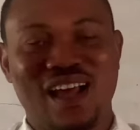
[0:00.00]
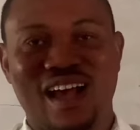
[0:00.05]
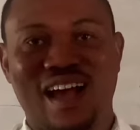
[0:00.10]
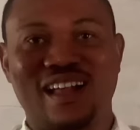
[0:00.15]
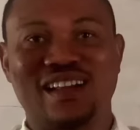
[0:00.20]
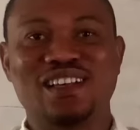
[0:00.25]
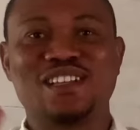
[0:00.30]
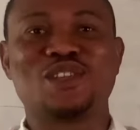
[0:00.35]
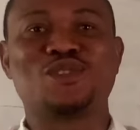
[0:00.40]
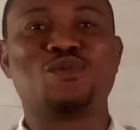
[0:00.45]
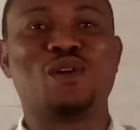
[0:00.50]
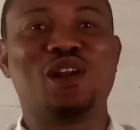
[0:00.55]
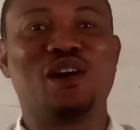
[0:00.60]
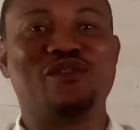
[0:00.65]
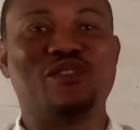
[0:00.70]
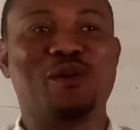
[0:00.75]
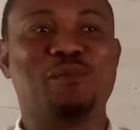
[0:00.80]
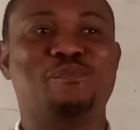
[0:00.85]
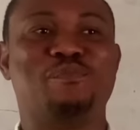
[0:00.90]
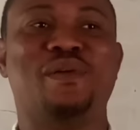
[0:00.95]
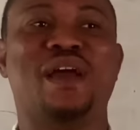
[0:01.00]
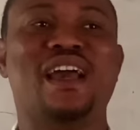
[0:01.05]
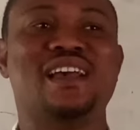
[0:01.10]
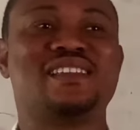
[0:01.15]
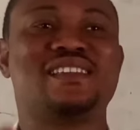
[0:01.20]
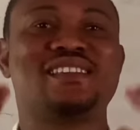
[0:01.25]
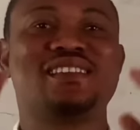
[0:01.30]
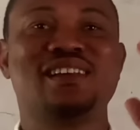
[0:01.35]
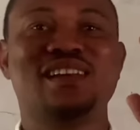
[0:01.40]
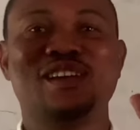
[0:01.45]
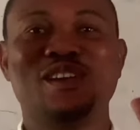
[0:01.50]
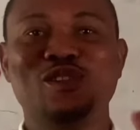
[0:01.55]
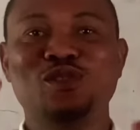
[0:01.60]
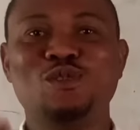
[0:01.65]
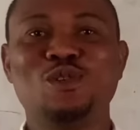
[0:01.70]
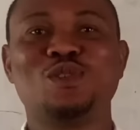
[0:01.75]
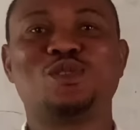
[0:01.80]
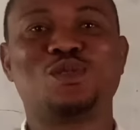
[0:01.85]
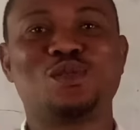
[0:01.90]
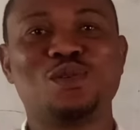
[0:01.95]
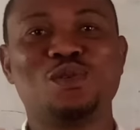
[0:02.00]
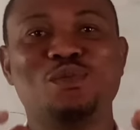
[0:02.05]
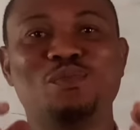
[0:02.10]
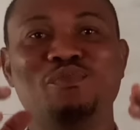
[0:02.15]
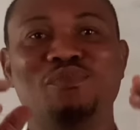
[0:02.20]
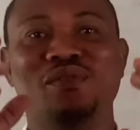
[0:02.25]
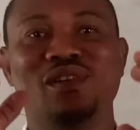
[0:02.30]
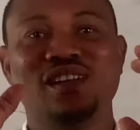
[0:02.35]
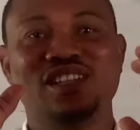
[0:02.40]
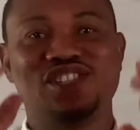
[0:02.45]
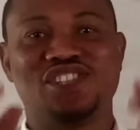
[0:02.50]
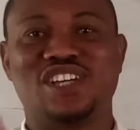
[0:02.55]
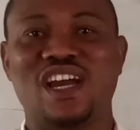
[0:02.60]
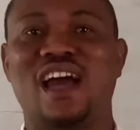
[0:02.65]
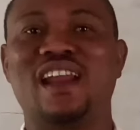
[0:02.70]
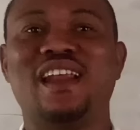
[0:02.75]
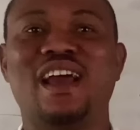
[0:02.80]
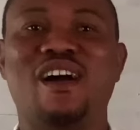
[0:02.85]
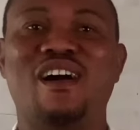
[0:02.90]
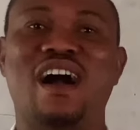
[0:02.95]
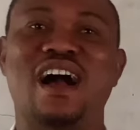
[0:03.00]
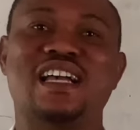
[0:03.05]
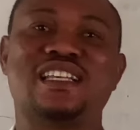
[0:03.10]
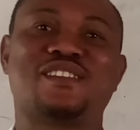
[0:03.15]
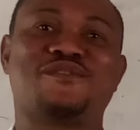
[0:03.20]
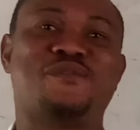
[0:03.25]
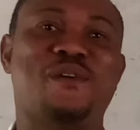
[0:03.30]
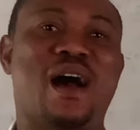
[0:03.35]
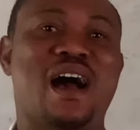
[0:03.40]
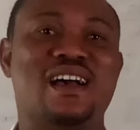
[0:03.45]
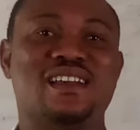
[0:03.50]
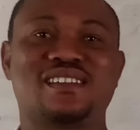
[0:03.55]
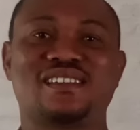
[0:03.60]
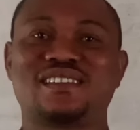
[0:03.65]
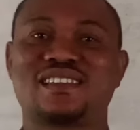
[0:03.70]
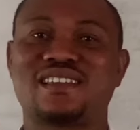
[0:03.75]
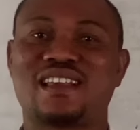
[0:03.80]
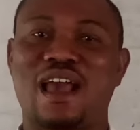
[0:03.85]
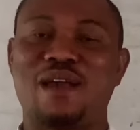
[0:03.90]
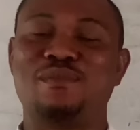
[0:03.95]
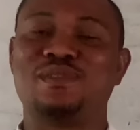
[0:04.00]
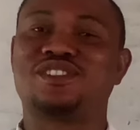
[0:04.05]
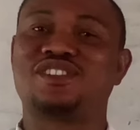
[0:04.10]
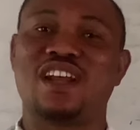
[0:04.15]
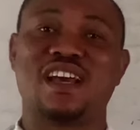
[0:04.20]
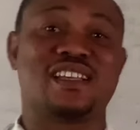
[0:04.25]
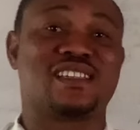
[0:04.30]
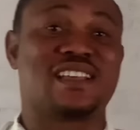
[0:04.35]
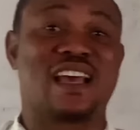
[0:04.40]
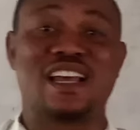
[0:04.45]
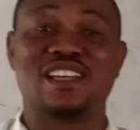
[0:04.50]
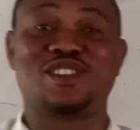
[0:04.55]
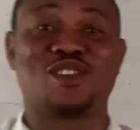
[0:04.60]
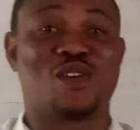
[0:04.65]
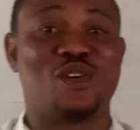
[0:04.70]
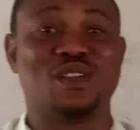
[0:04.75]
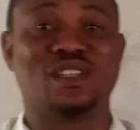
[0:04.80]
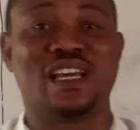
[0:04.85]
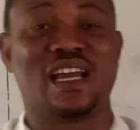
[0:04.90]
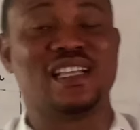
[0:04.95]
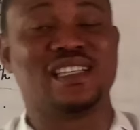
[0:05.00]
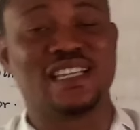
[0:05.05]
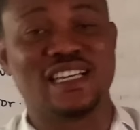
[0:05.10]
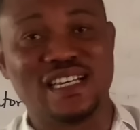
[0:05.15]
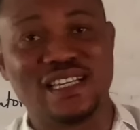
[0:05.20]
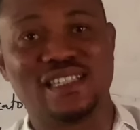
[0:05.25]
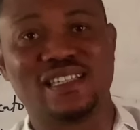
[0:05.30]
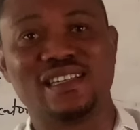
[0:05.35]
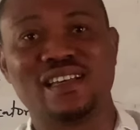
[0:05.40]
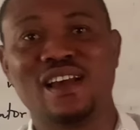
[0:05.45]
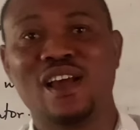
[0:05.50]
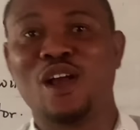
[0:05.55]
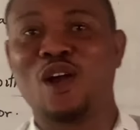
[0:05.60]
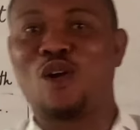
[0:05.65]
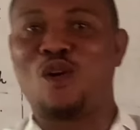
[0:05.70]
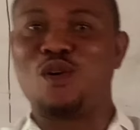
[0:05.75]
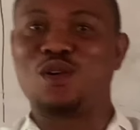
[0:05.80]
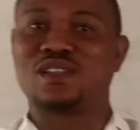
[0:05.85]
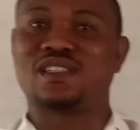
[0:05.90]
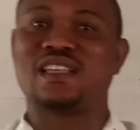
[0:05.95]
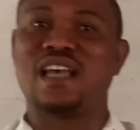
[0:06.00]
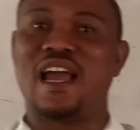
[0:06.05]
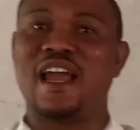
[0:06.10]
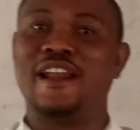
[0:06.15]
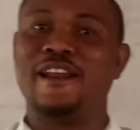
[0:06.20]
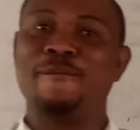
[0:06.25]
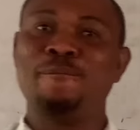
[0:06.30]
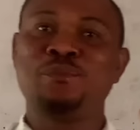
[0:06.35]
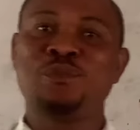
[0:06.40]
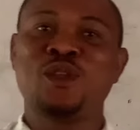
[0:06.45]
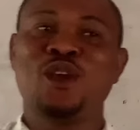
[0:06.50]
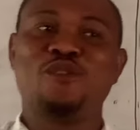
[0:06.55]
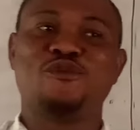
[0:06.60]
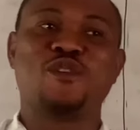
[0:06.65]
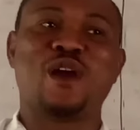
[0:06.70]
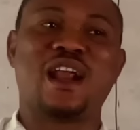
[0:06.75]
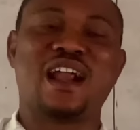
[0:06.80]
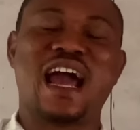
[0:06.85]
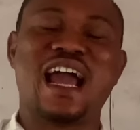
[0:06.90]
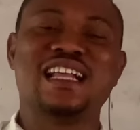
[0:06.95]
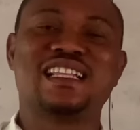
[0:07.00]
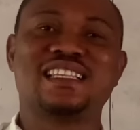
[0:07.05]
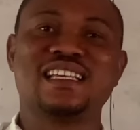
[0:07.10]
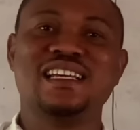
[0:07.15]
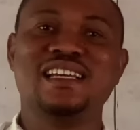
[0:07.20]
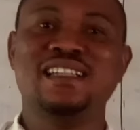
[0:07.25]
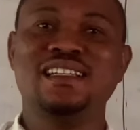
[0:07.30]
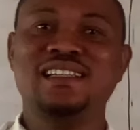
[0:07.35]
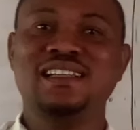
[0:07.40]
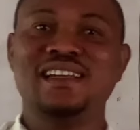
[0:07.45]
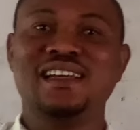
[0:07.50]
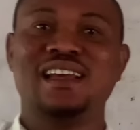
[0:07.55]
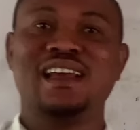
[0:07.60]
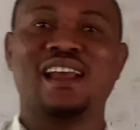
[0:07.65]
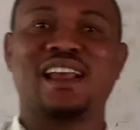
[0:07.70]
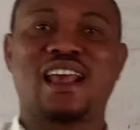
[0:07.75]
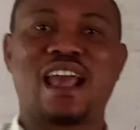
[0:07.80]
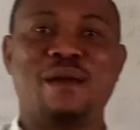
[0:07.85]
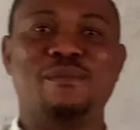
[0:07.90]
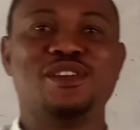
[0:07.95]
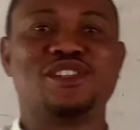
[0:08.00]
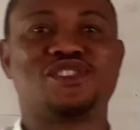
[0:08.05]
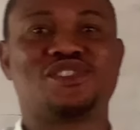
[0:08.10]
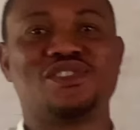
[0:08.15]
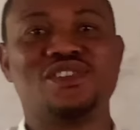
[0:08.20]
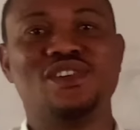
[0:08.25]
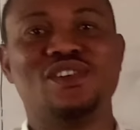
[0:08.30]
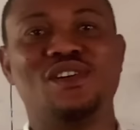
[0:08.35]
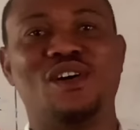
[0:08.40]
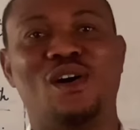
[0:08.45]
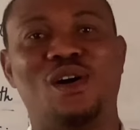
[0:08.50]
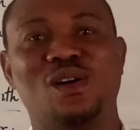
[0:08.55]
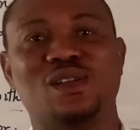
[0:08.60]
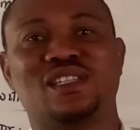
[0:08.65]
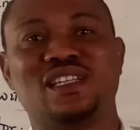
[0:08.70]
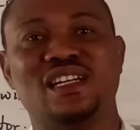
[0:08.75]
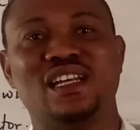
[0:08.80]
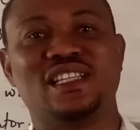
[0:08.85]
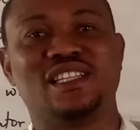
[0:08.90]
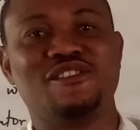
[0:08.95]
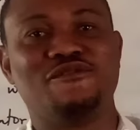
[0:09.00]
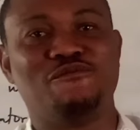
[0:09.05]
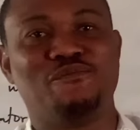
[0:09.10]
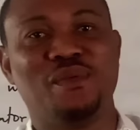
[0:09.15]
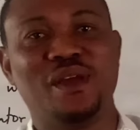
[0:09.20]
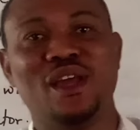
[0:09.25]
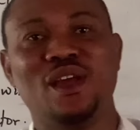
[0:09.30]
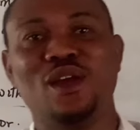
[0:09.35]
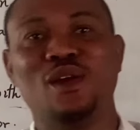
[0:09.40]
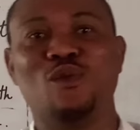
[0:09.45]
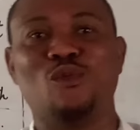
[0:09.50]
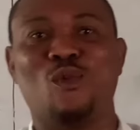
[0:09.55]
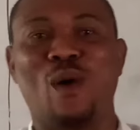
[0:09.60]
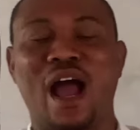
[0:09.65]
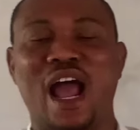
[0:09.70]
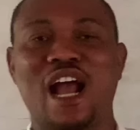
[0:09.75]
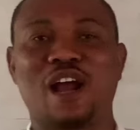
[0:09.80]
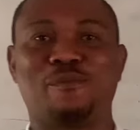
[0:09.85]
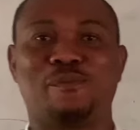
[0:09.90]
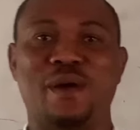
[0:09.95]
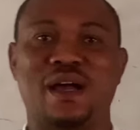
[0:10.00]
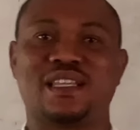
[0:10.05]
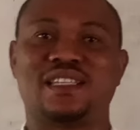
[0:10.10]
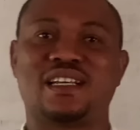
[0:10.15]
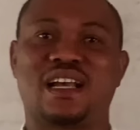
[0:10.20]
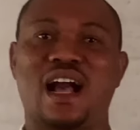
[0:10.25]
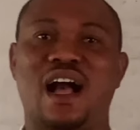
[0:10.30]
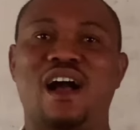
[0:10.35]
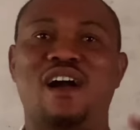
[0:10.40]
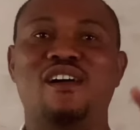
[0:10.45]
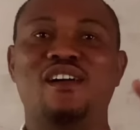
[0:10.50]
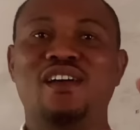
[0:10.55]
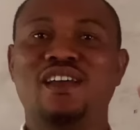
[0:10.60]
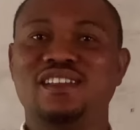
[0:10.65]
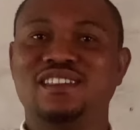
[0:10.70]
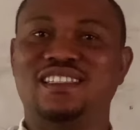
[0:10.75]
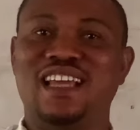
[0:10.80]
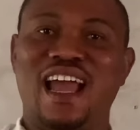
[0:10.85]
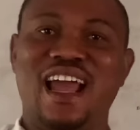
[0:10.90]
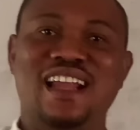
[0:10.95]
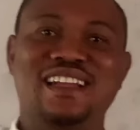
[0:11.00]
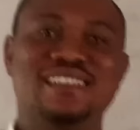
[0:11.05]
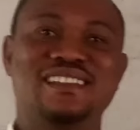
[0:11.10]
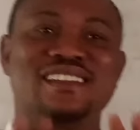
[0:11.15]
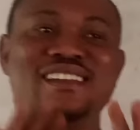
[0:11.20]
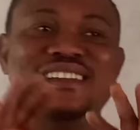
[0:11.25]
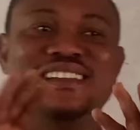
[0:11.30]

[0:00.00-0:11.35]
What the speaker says: and this is one of the best YouTube channel as far as chemistry and science content is concerned. If you are writing chemistry or alternative B Waec article, then